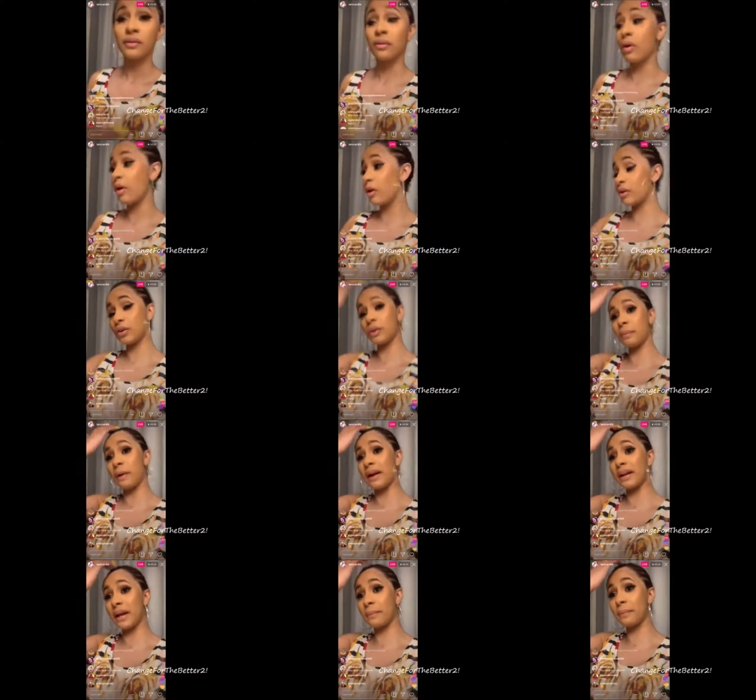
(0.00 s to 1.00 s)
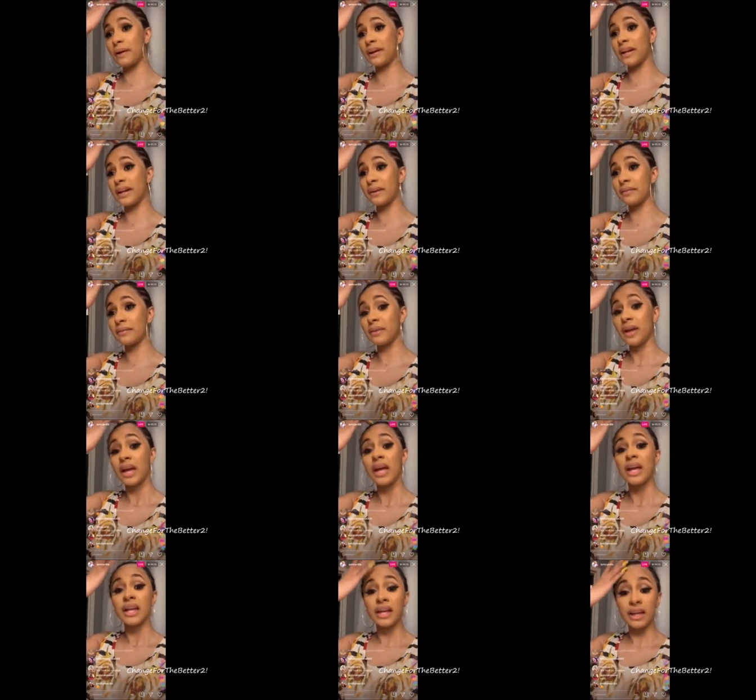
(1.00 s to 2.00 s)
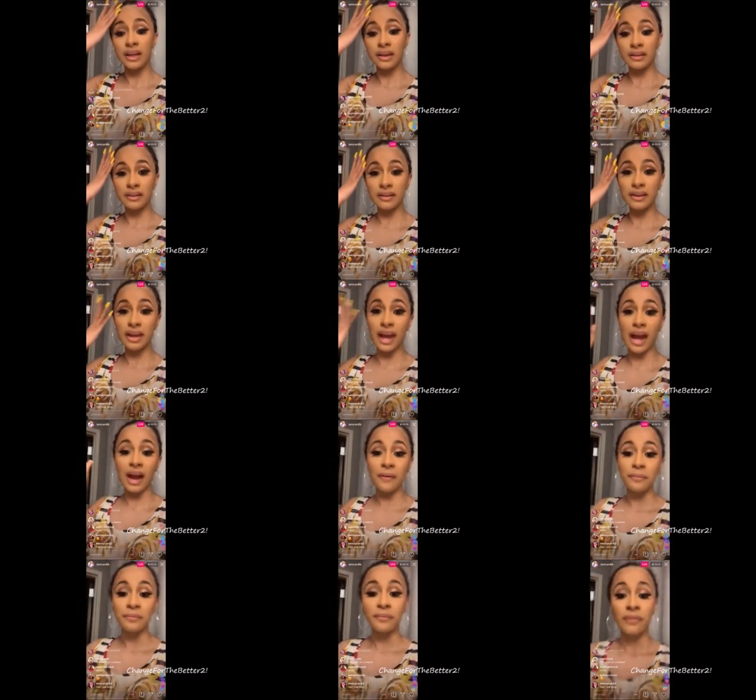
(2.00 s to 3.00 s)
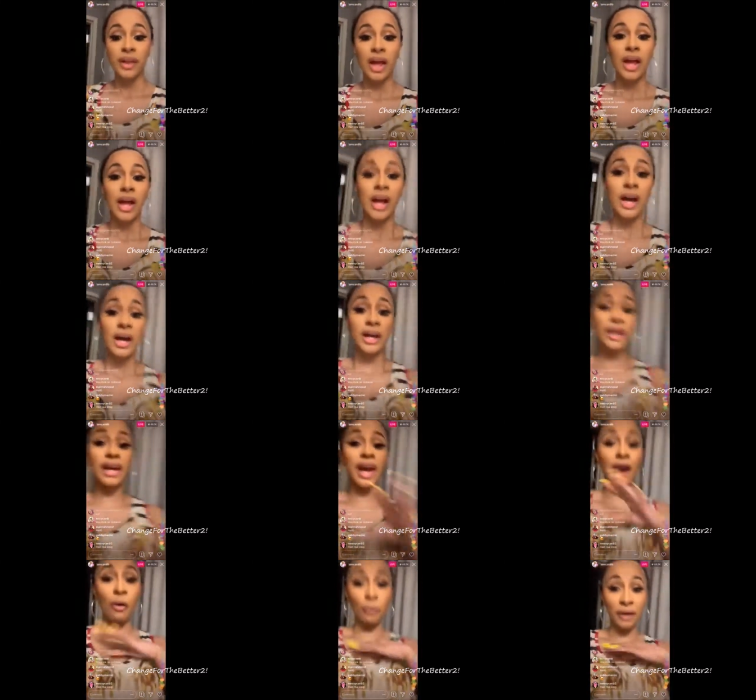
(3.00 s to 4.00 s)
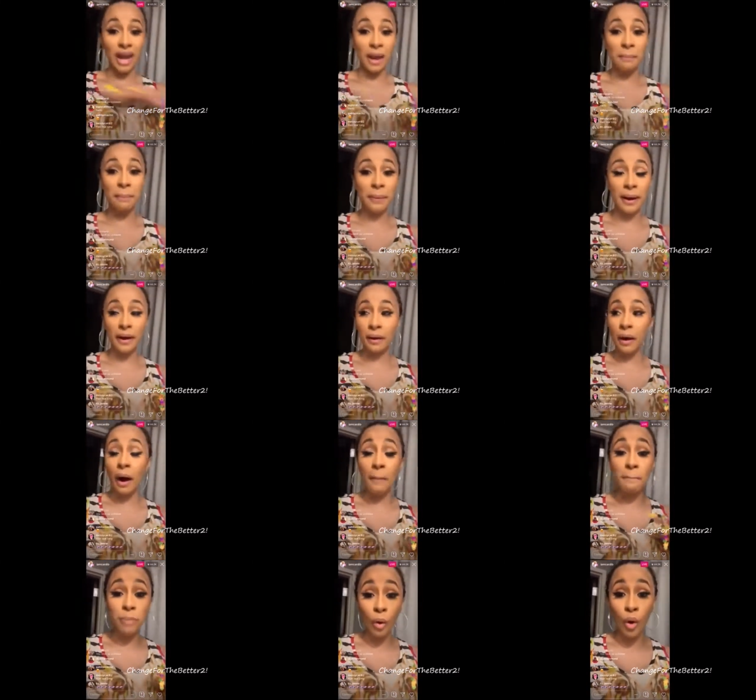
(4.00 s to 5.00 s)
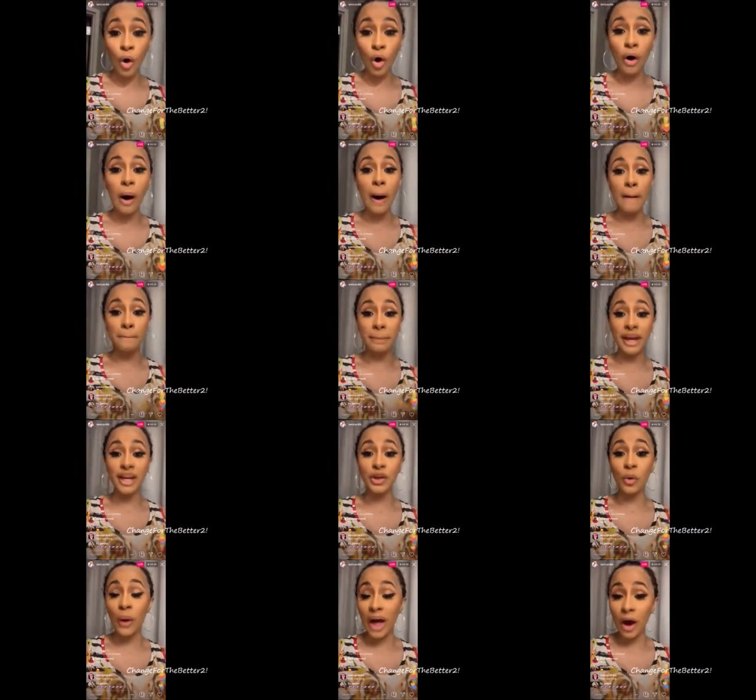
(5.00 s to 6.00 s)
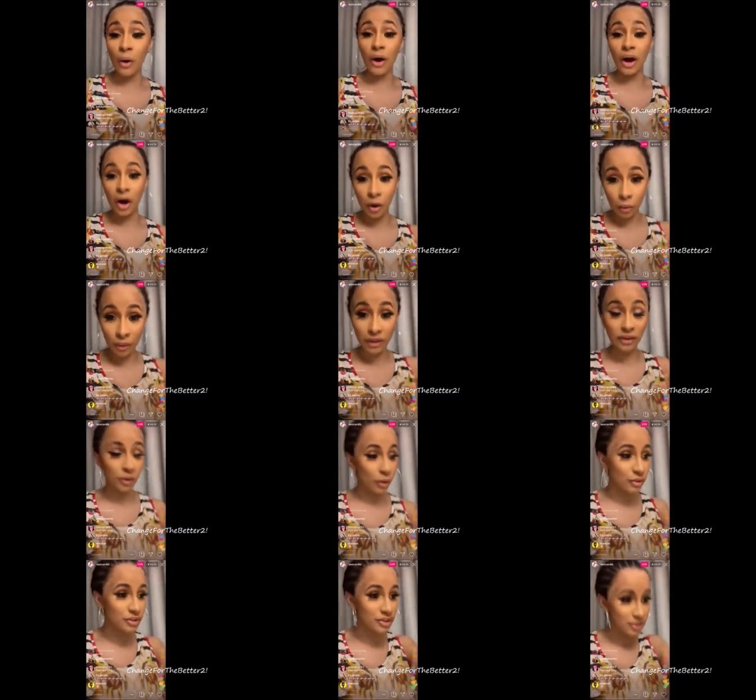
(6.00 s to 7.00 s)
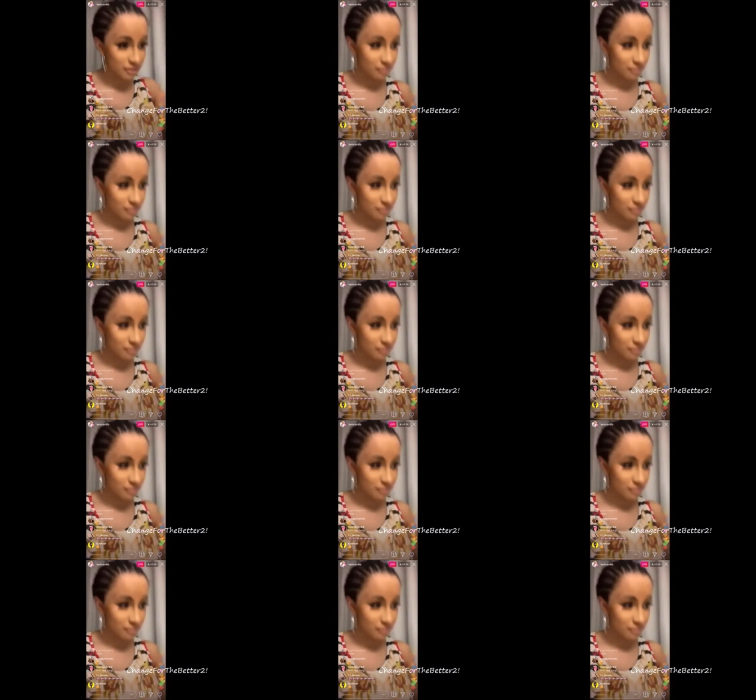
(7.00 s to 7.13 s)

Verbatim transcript: I well, heard that thing he killed. I mean, yeah. I wasn't playing on that. But yeah, we ate ah, a bull, a B U L L, one of those.